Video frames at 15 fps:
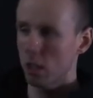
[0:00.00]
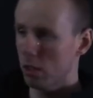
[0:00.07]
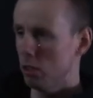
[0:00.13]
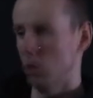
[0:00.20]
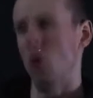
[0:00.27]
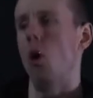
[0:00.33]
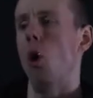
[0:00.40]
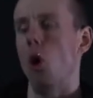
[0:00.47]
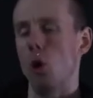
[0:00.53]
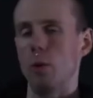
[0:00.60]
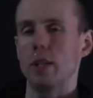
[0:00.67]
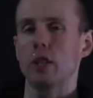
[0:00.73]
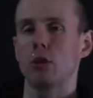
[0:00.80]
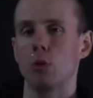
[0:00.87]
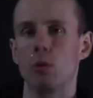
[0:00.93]
Not
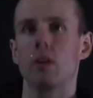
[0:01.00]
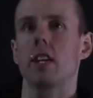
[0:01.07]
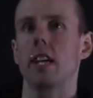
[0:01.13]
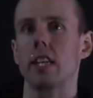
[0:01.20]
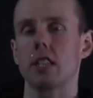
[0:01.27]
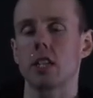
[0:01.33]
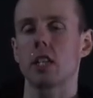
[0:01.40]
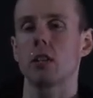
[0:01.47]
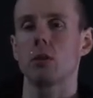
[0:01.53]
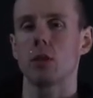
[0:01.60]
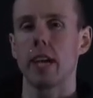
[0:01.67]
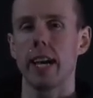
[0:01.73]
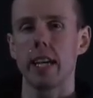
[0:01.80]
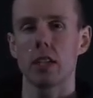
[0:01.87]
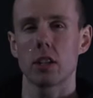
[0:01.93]
always totally easy.
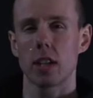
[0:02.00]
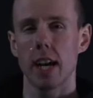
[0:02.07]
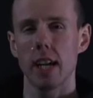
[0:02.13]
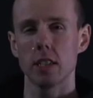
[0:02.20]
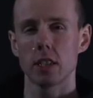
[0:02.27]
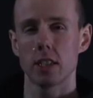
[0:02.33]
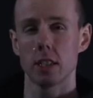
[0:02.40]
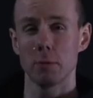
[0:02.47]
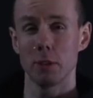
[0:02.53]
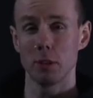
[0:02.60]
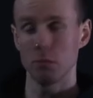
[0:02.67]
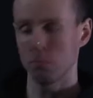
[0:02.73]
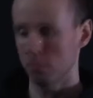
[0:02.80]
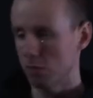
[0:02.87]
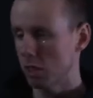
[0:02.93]
Okay, there can still
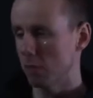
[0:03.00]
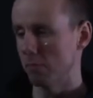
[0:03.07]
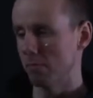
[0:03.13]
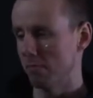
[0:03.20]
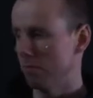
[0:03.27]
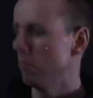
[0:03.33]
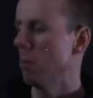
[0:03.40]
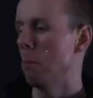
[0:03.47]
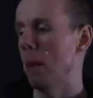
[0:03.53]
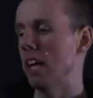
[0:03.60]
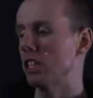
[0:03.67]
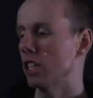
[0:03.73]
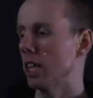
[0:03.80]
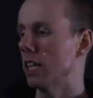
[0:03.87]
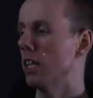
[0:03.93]
be some
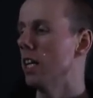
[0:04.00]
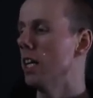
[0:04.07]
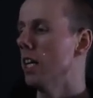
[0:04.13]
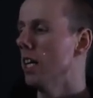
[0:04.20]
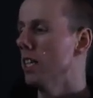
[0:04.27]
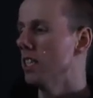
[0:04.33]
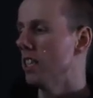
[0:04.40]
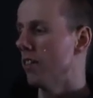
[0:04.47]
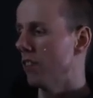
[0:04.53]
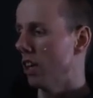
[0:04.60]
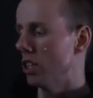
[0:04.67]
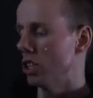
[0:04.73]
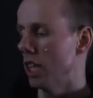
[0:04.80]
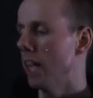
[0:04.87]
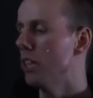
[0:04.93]
messy
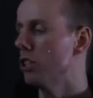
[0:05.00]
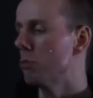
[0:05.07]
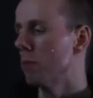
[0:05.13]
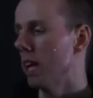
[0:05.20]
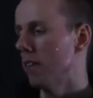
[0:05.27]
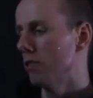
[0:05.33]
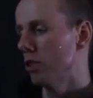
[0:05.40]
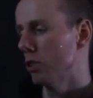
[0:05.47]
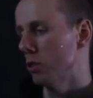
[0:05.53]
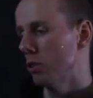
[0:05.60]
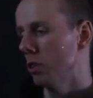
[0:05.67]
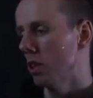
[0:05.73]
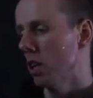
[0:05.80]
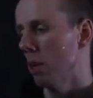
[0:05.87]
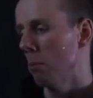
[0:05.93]
differentiation we have to do,